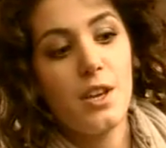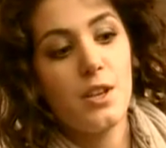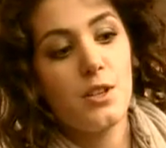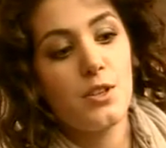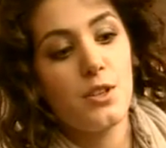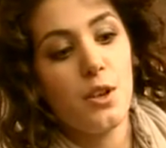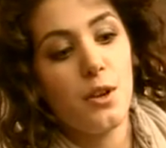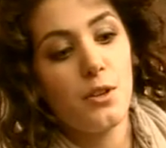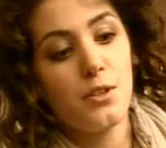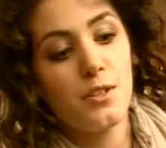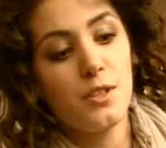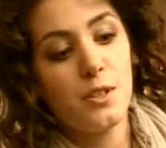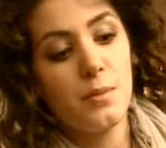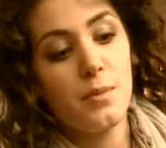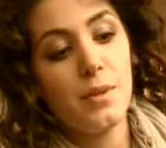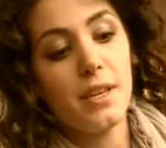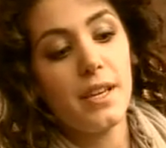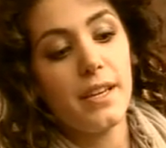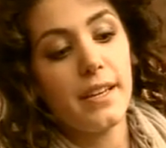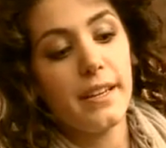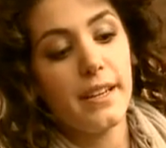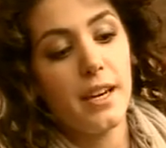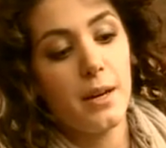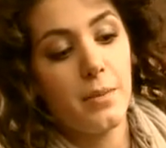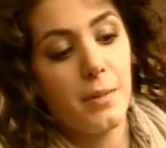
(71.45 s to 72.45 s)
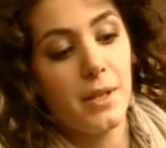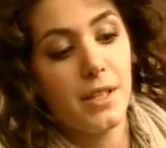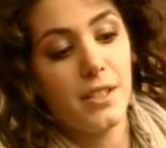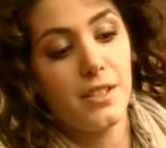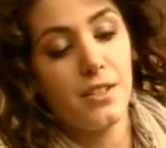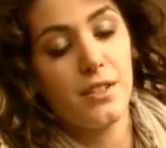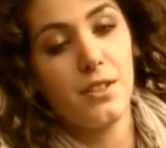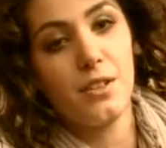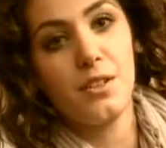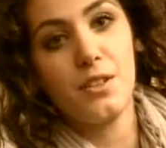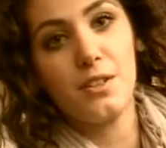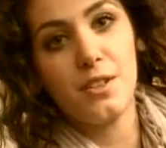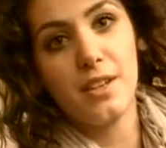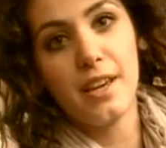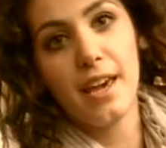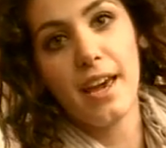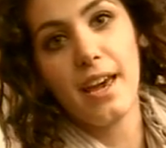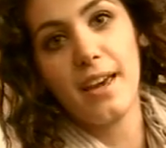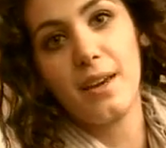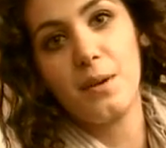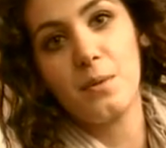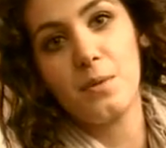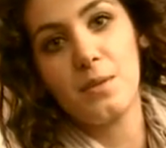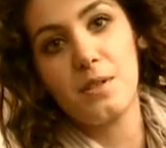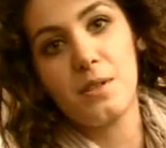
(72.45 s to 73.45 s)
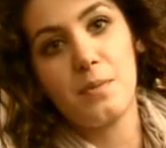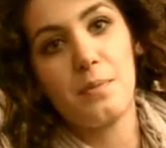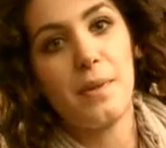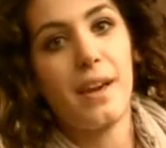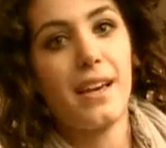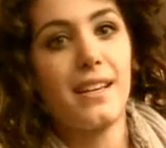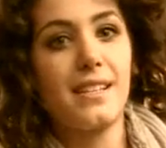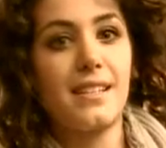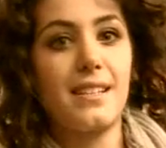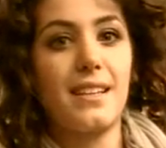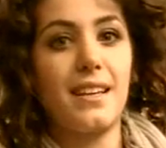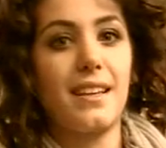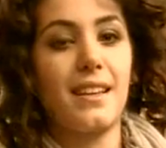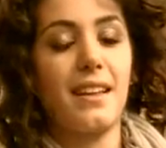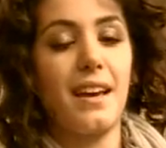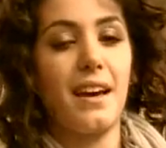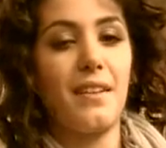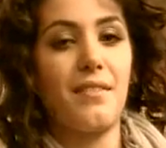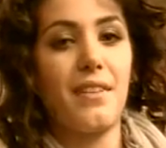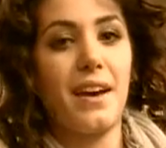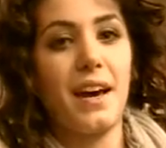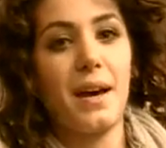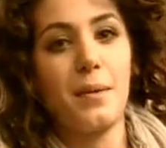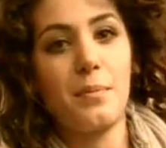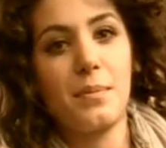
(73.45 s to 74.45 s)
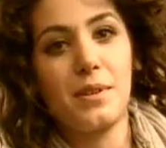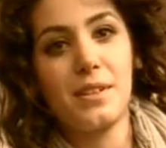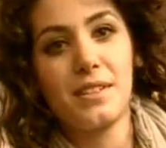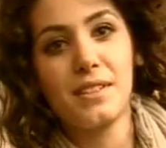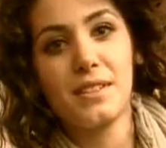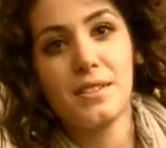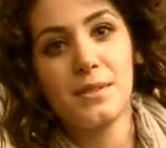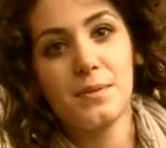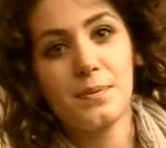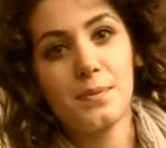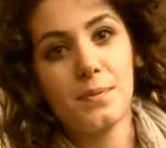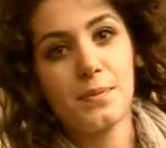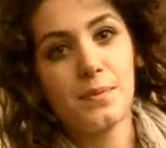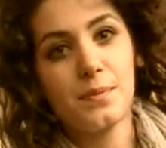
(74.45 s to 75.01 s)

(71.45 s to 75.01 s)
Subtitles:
So to me, coming to the UK was the best thing that ever happened.